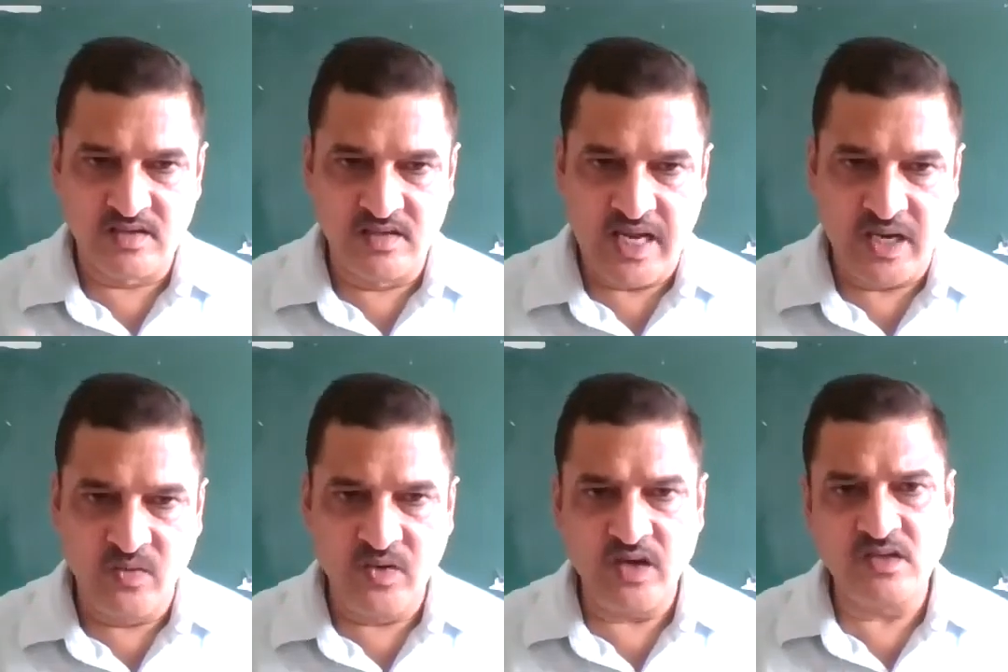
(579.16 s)

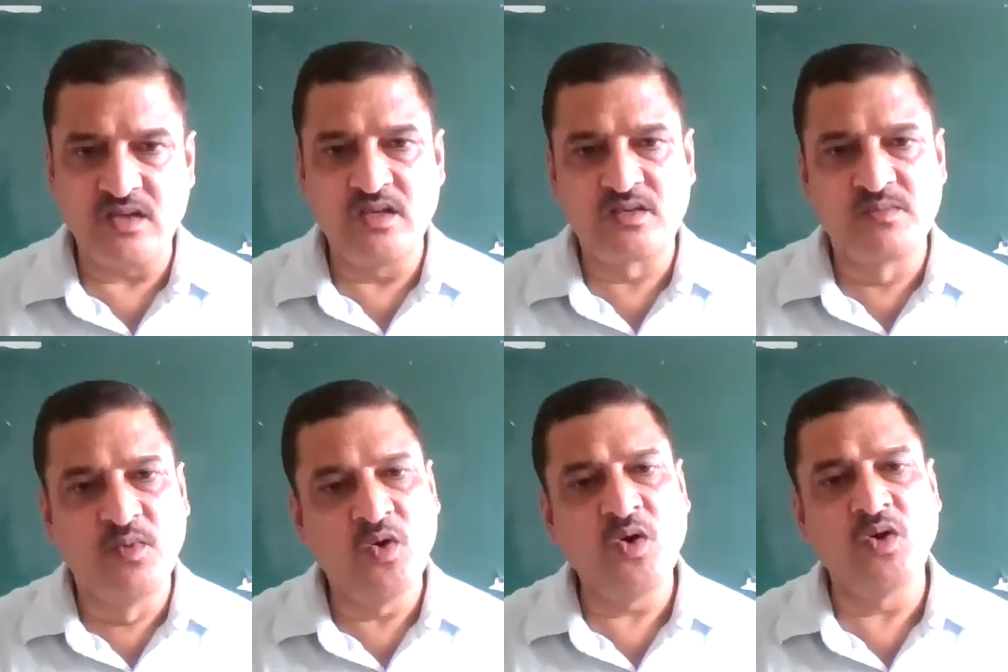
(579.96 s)
language is
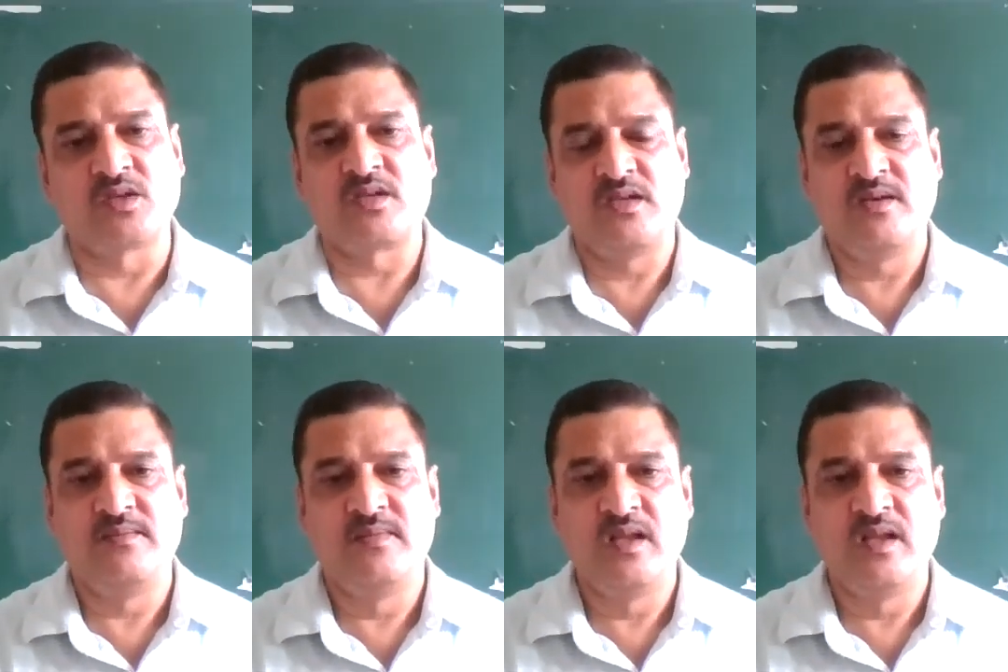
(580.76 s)
both
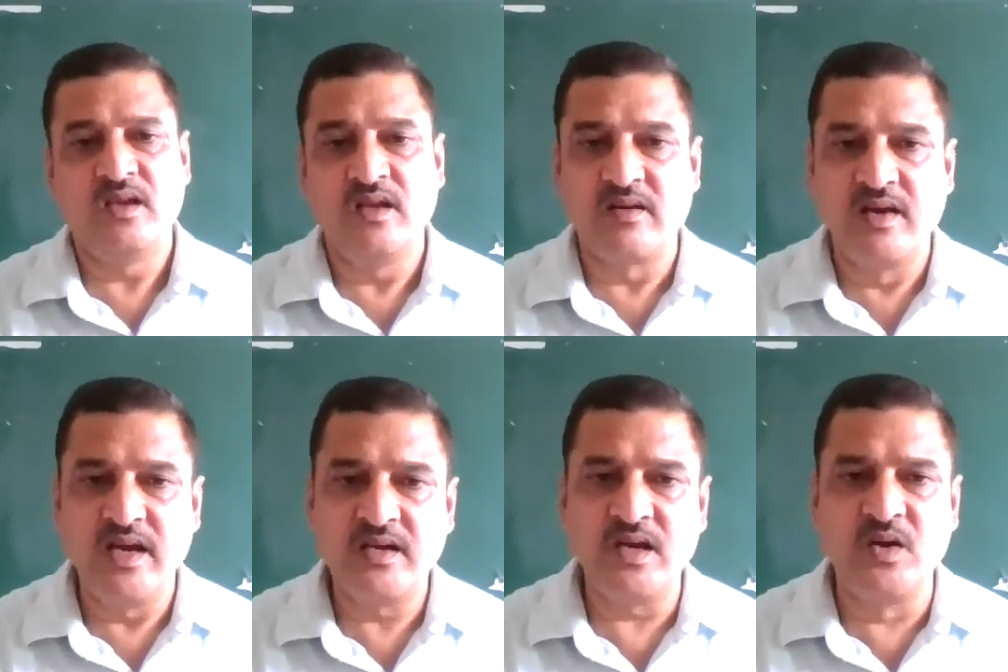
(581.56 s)

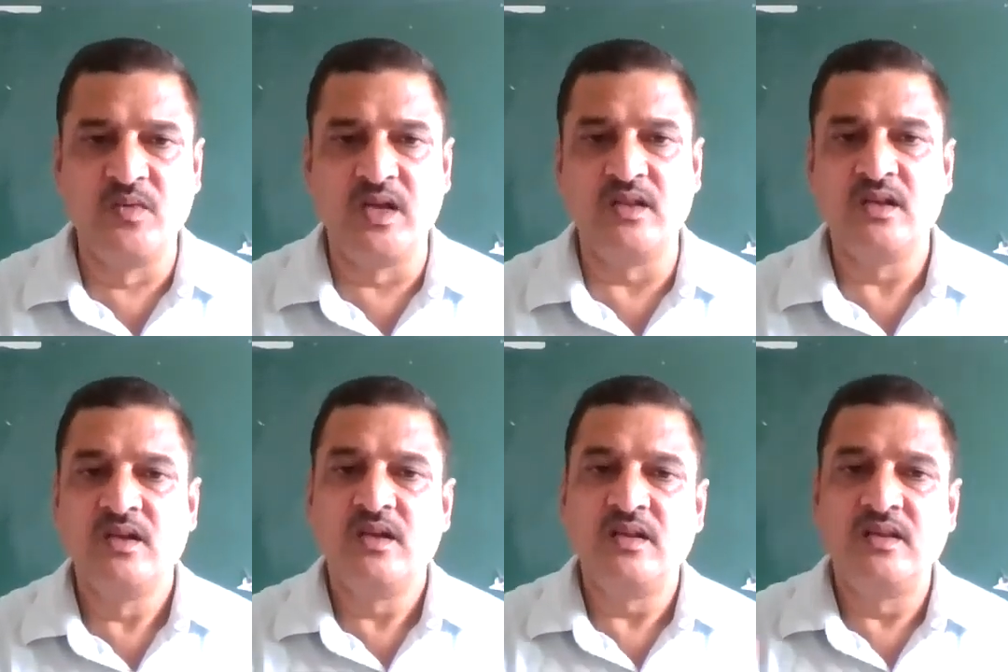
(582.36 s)
related with
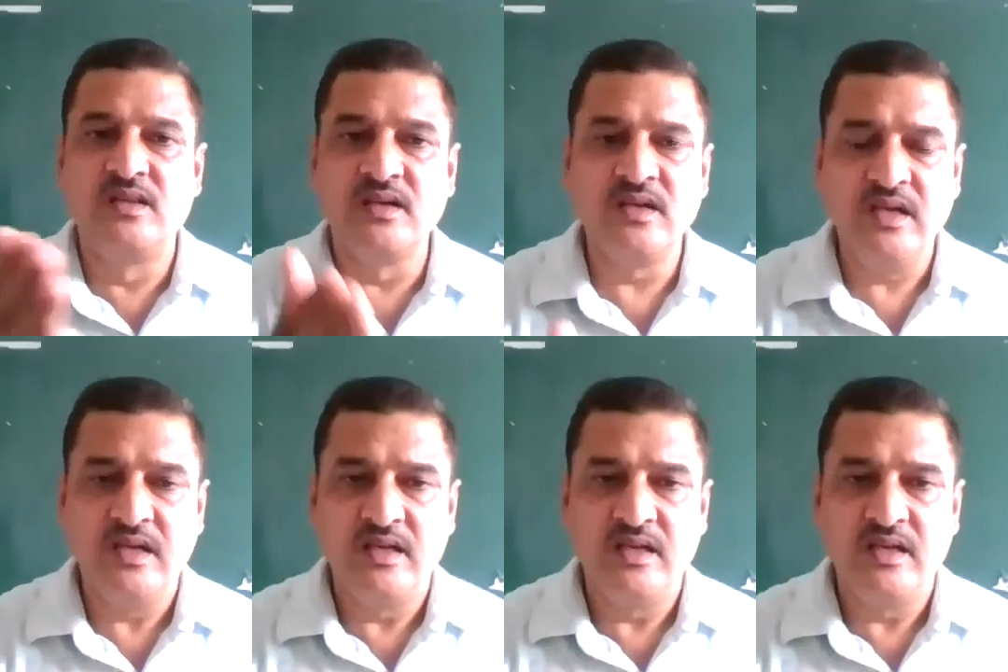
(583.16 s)
the